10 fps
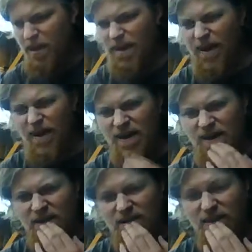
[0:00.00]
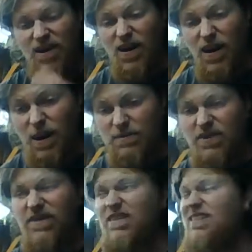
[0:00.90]
Okay? The cops
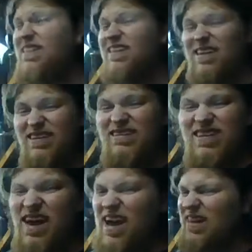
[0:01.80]
are at least